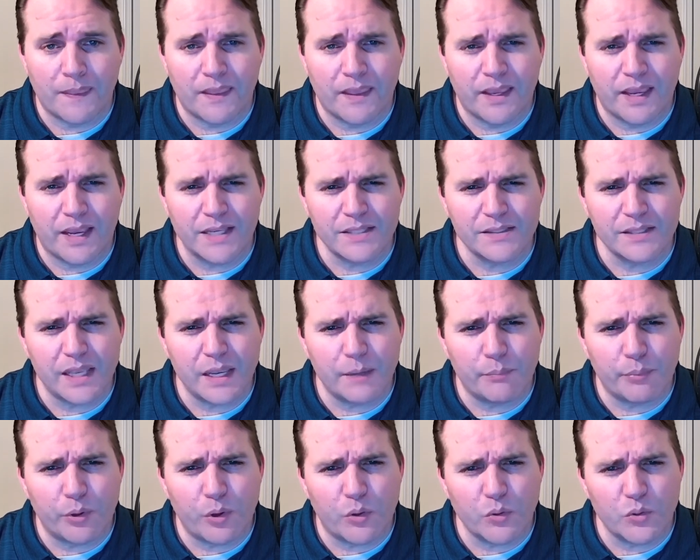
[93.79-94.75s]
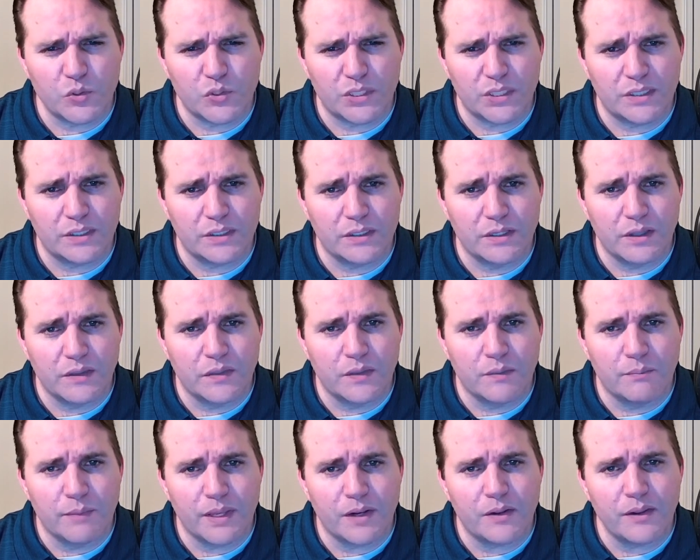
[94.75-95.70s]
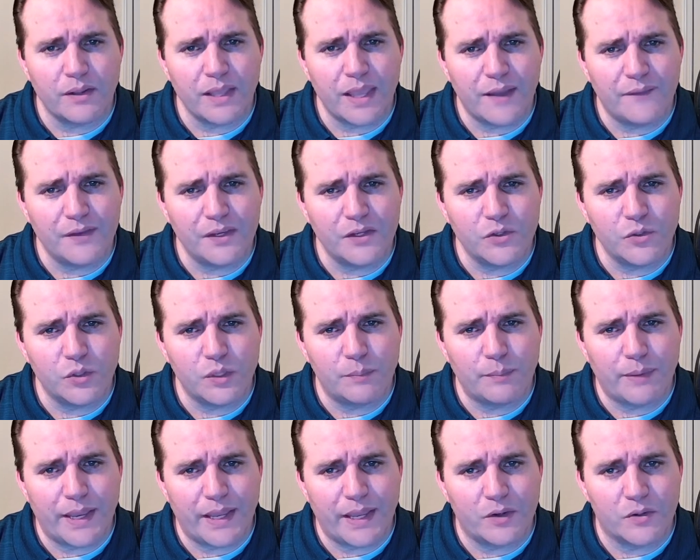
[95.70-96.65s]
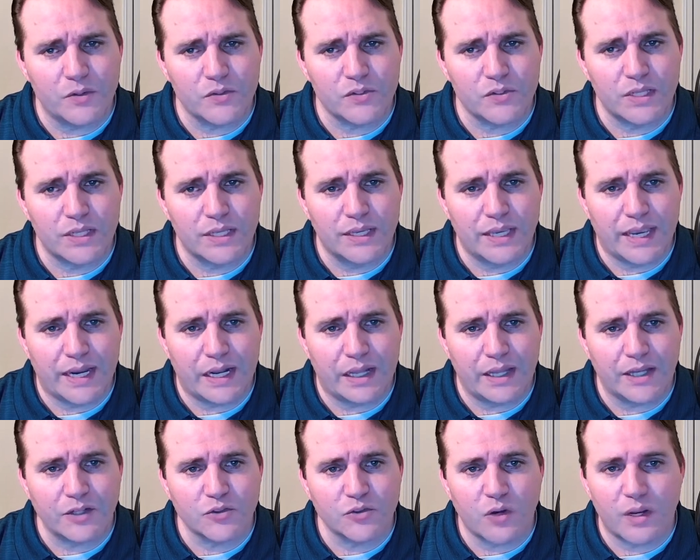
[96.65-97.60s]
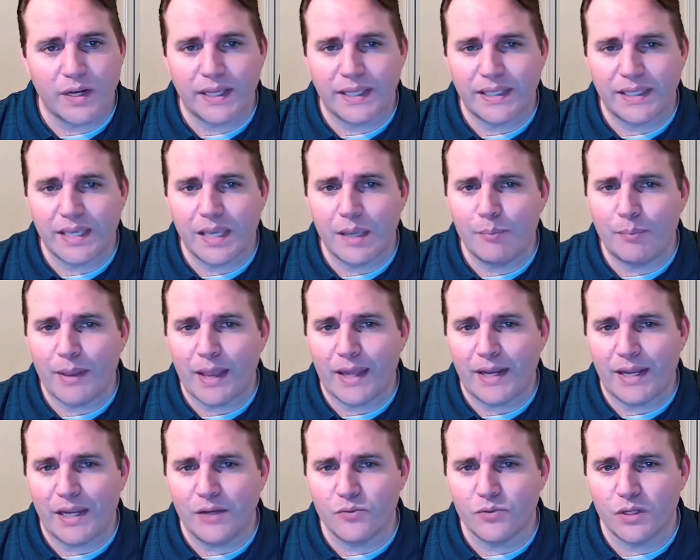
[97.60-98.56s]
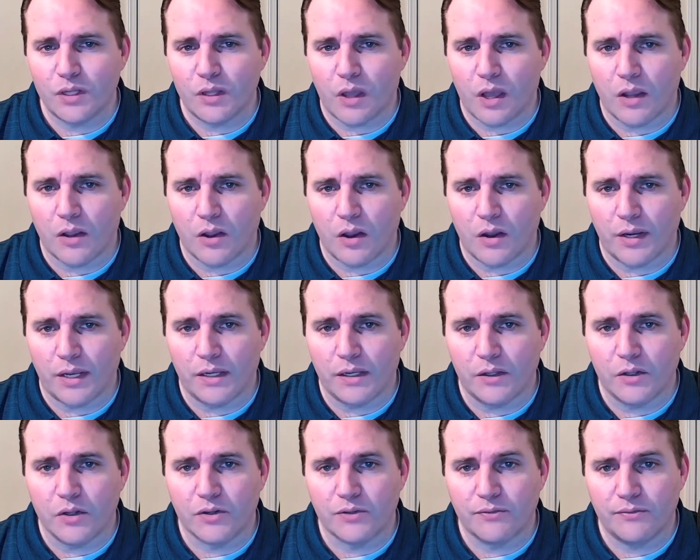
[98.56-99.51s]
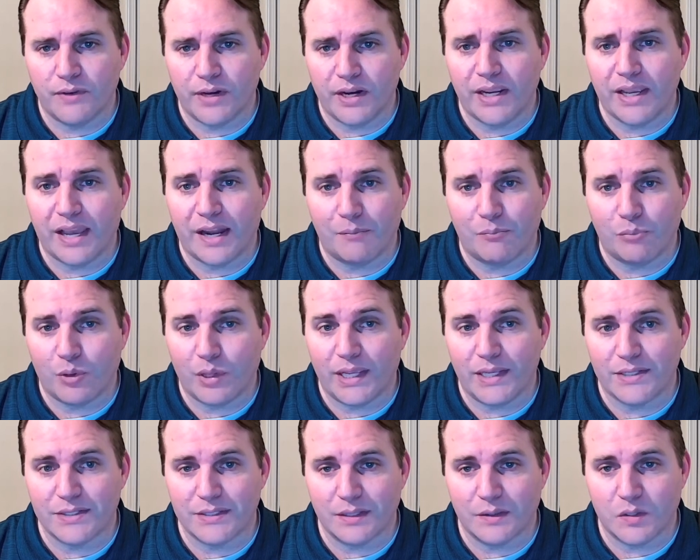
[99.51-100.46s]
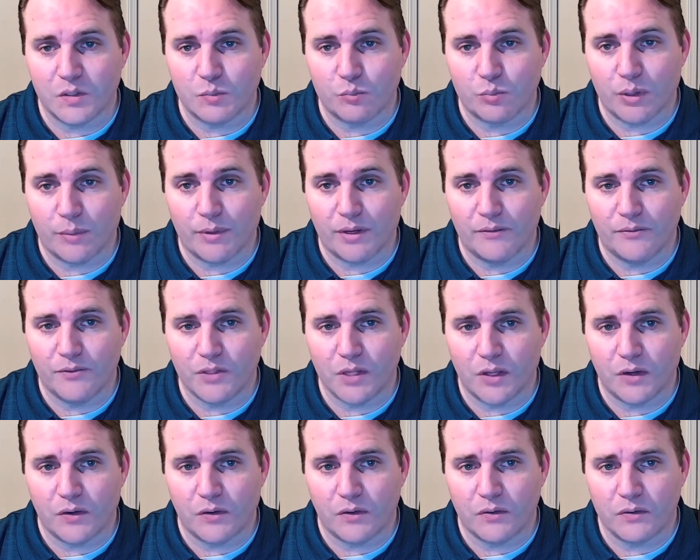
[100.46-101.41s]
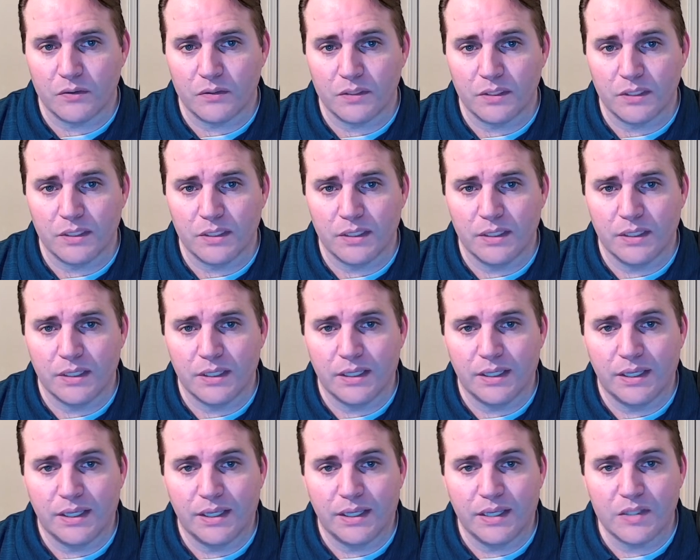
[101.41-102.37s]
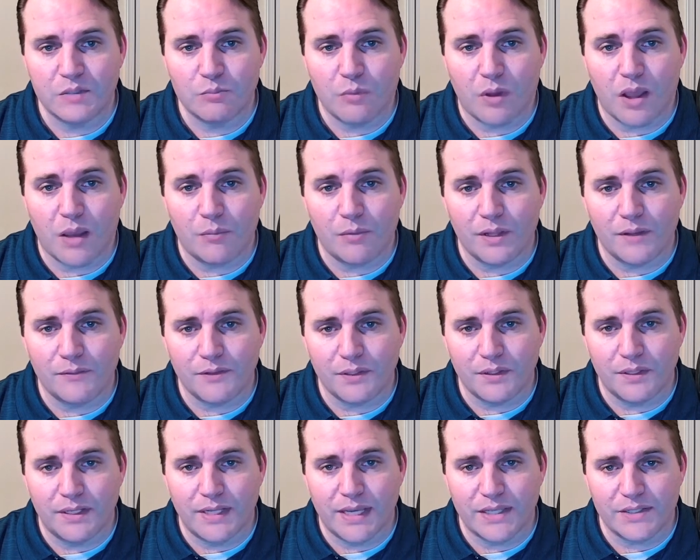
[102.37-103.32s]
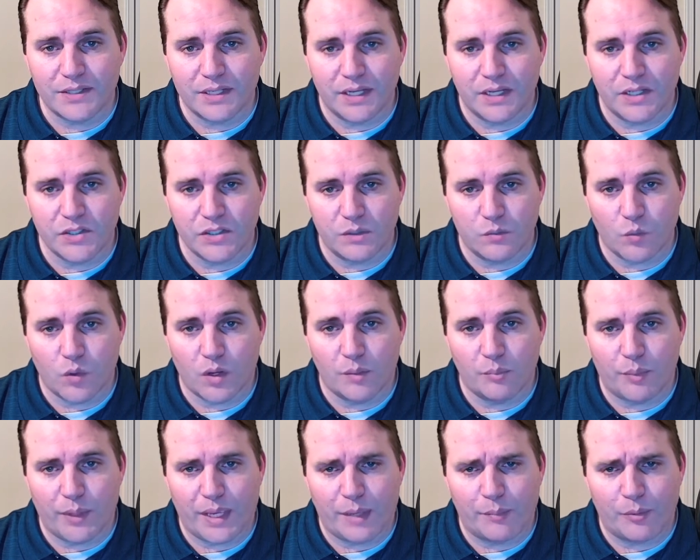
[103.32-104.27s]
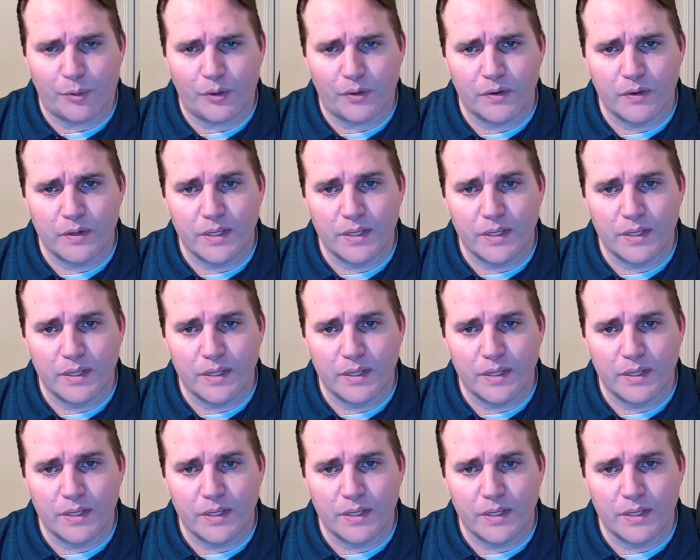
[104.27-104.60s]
As they approached it, the metal heavy-duty panels and electronic keypad entry lock on it looked very out of place in this primitive tunnel. His mom lifted the Destination 1 paper.